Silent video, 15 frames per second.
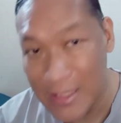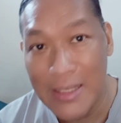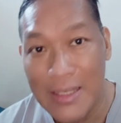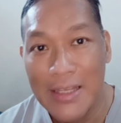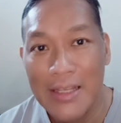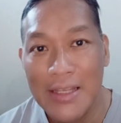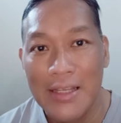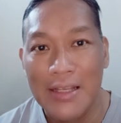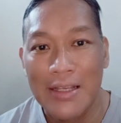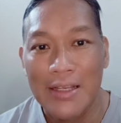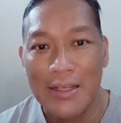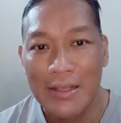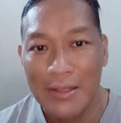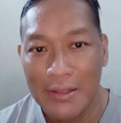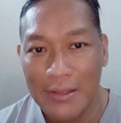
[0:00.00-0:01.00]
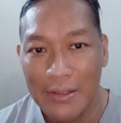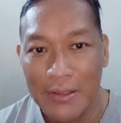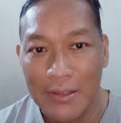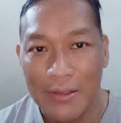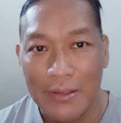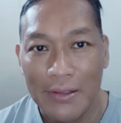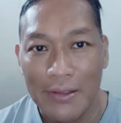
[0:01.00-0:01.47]

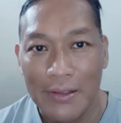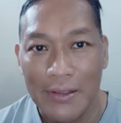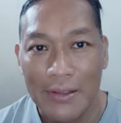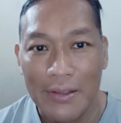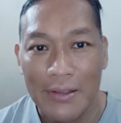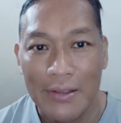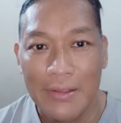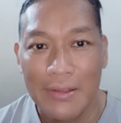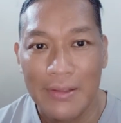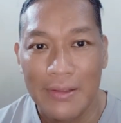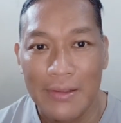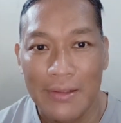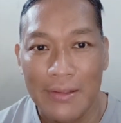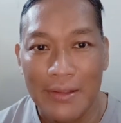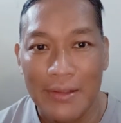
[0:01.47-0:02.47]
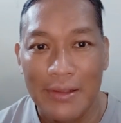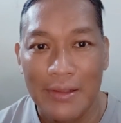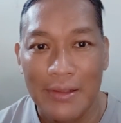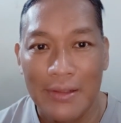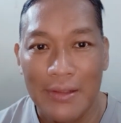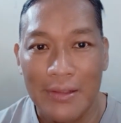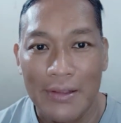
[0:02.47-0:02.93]

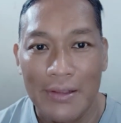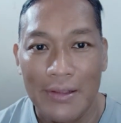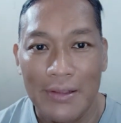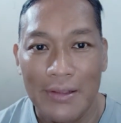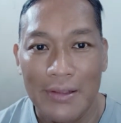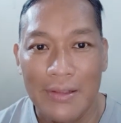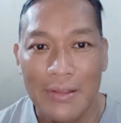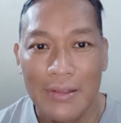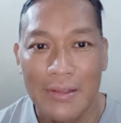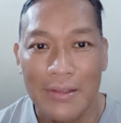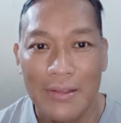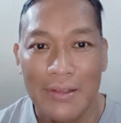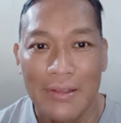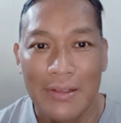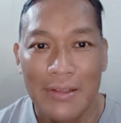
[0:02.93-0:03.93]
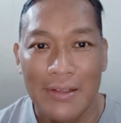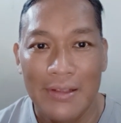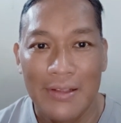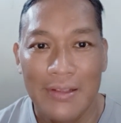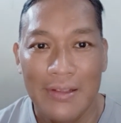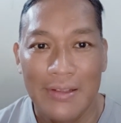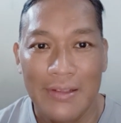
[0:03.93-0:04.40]

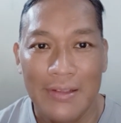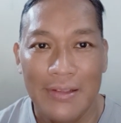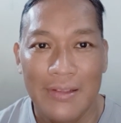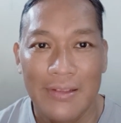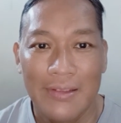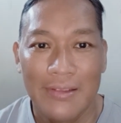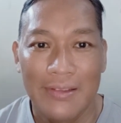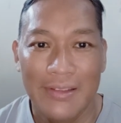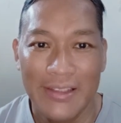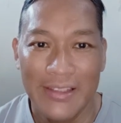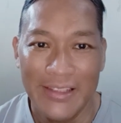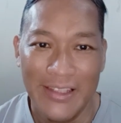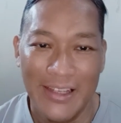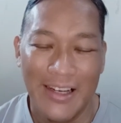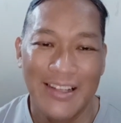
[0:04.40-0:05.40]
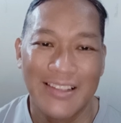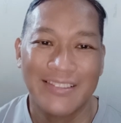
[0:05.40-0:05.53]
(silence)